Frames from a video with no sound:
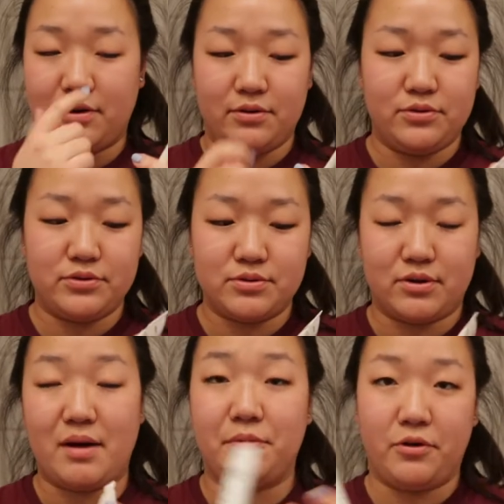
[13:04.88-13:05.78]
nose,
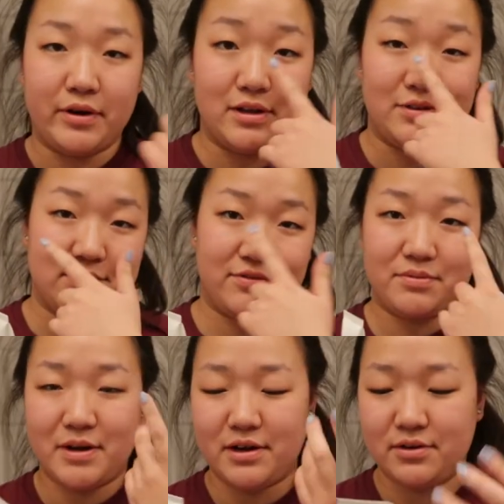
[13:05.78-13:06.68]
or I'm going to use it for
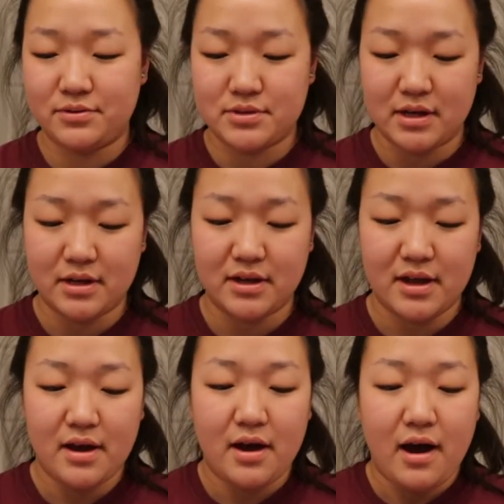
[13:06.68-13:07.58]
my nose.
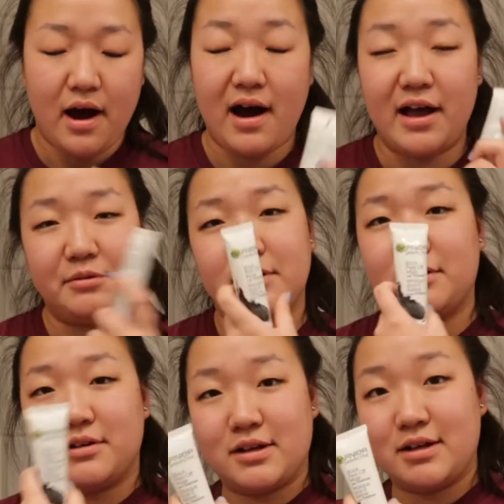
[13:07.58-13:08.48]
I
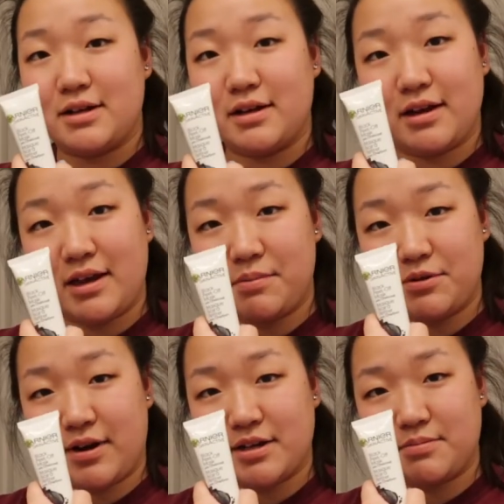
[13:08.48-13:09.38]
will keep
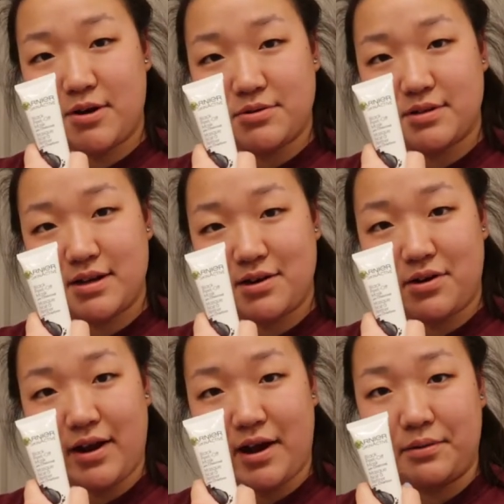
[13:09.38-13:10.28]
you guys posted
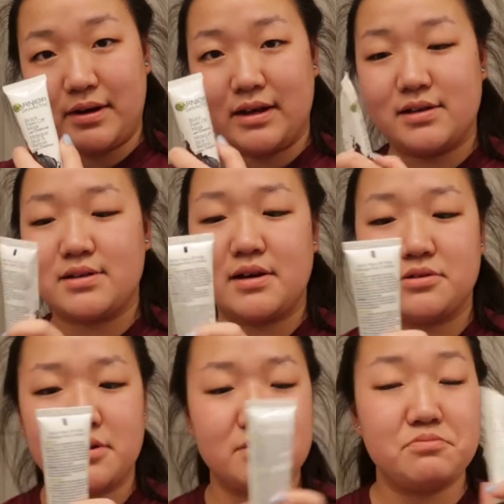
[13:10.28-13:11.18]
on how it is. I
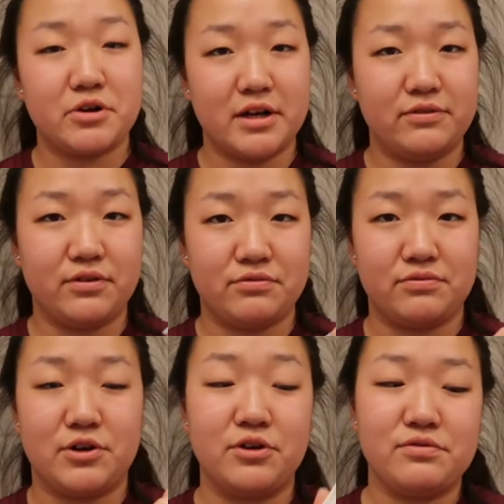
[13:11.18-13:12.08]
saw some pretty
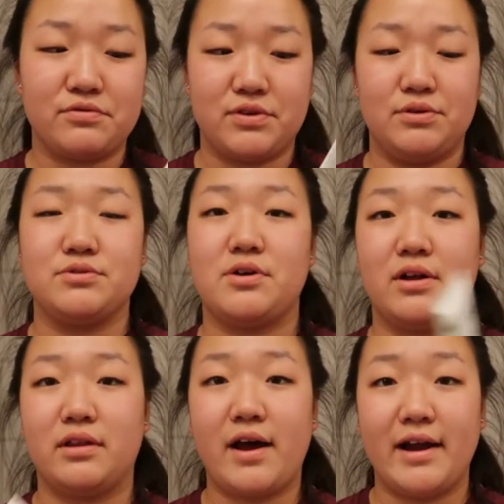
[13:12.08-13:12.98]
good reviews
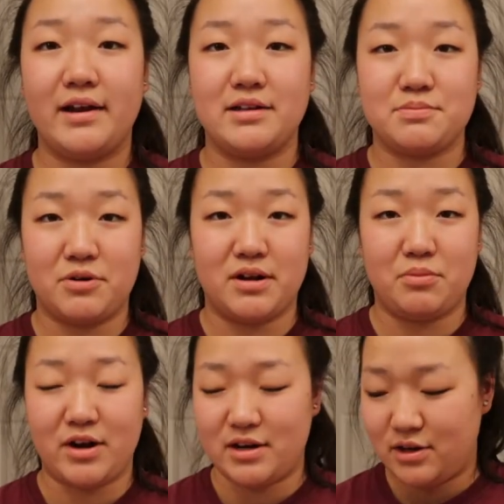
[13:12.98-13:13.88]
online. It's pretty
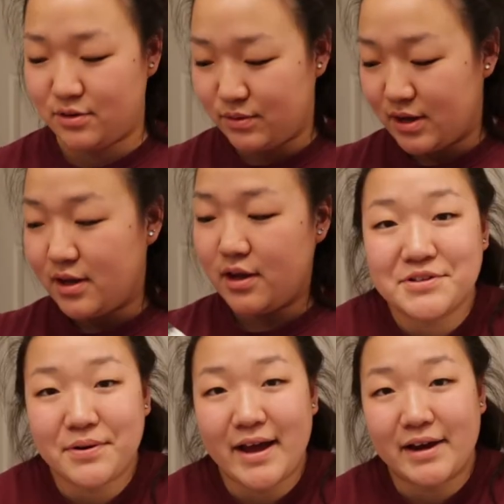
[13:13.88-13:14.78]
brand new.
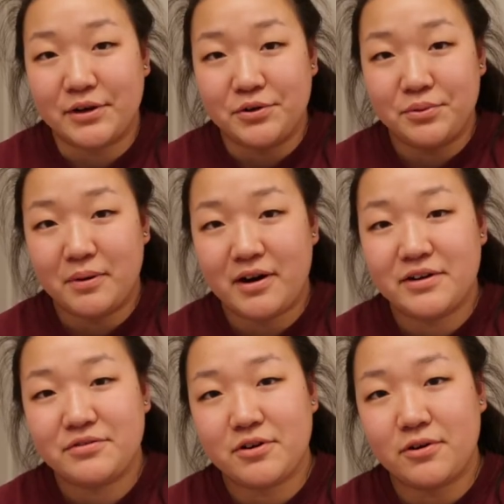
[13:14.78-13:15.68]
So I had a
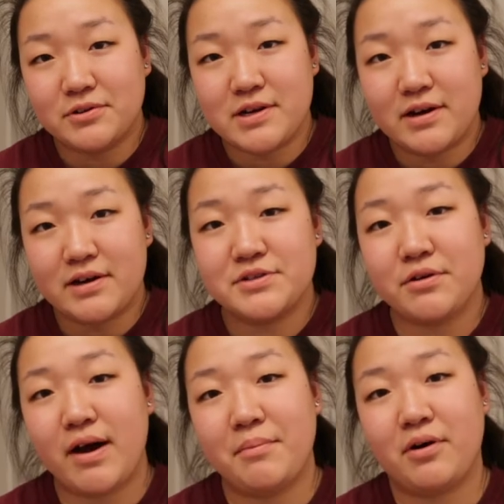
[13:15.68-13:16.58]
coupon for Ulta,
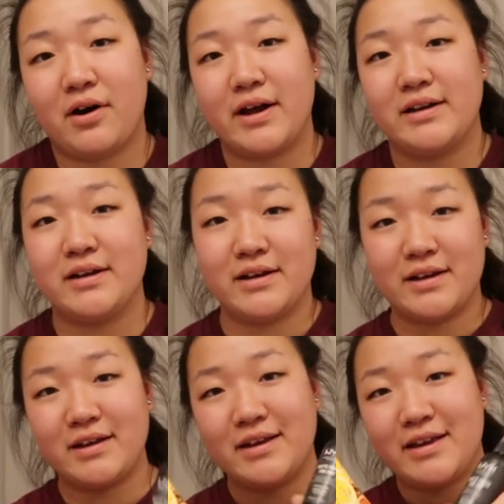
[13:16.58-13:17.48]
so I bought
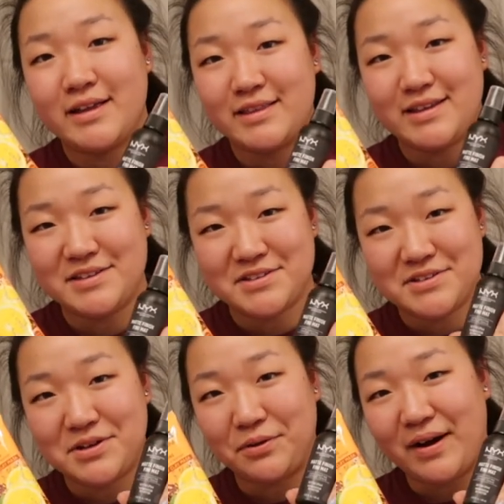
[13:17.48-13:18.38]
these
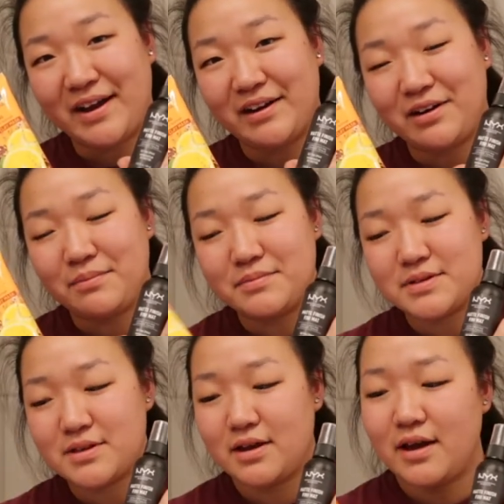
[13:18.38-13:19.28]
two
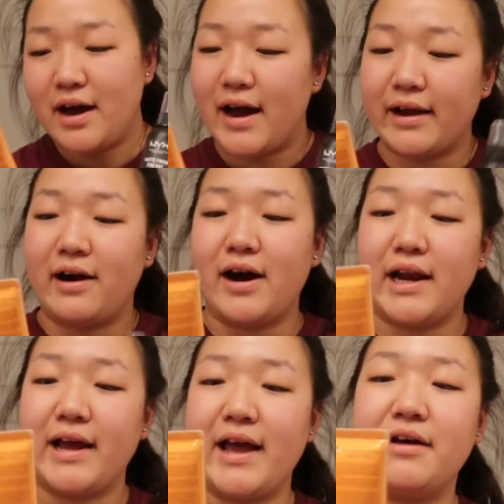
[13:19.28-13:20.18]
items. I
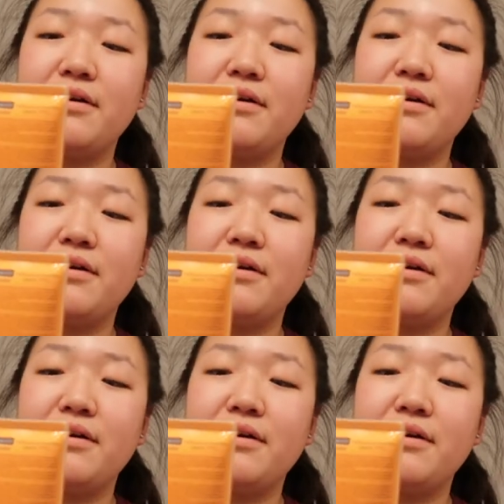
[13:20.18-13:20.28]
got